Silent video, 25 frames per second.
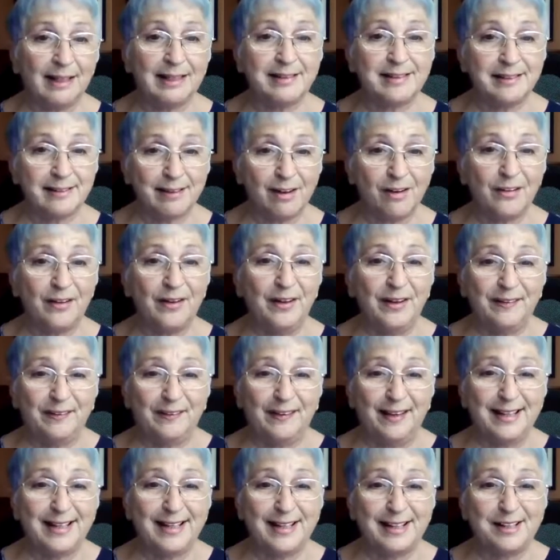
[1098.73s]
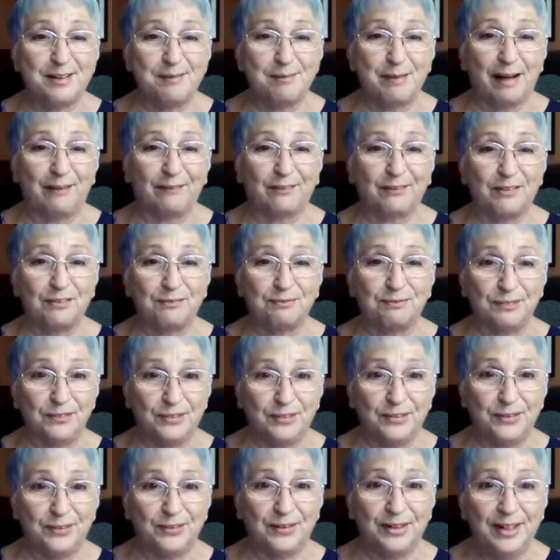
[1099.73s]
started thinking about the
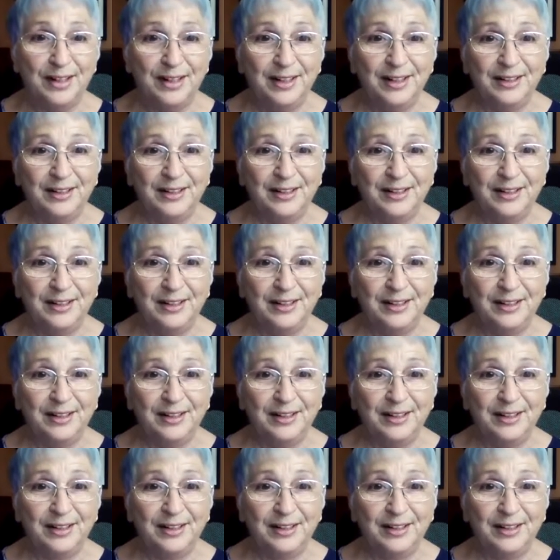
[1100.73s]
food.